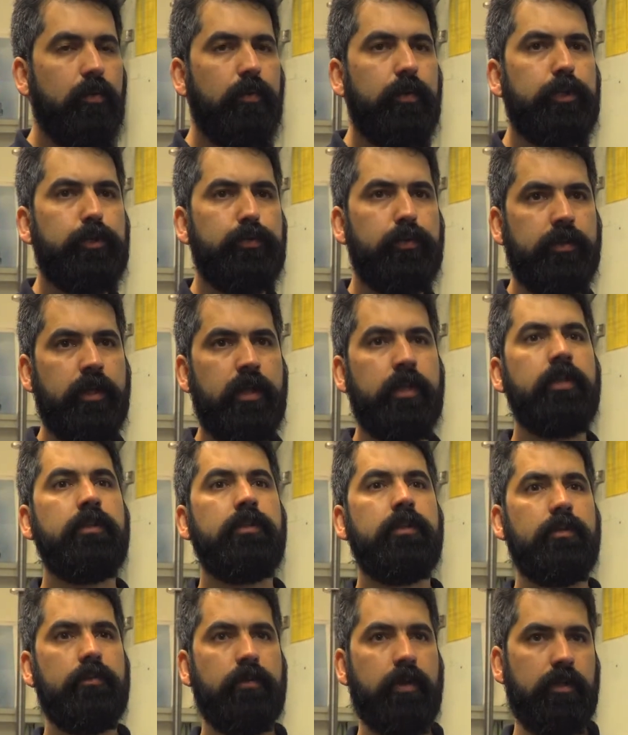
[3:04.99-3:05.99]
which will then
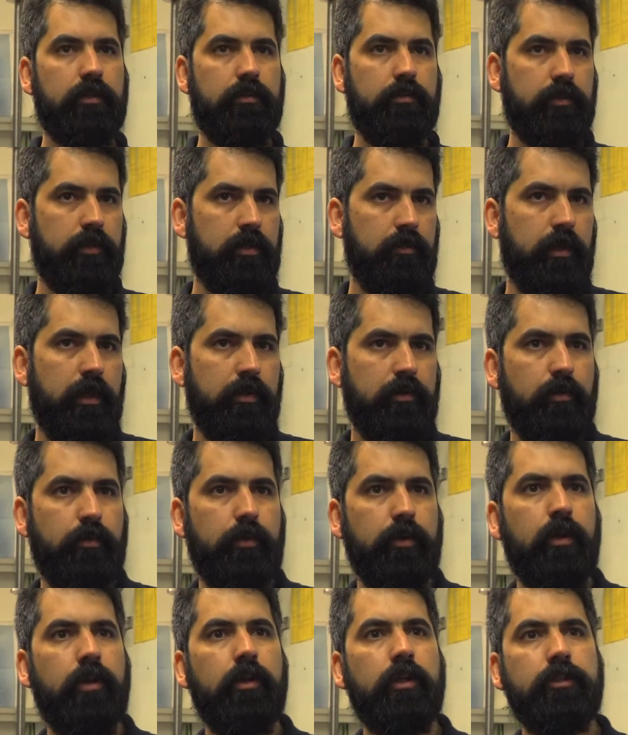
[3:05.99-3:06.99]
integrate with the
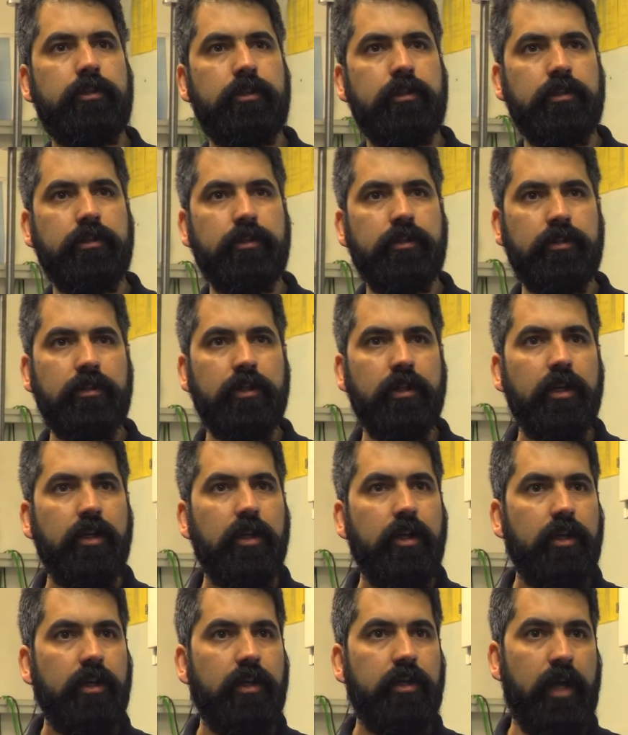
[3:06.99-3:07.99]
microbiologists
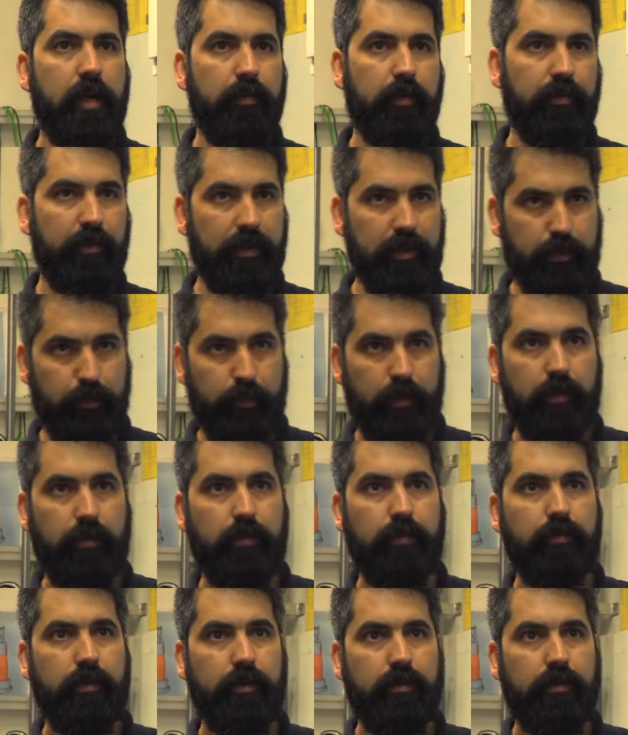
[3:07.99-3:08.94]
in Aberystwyth,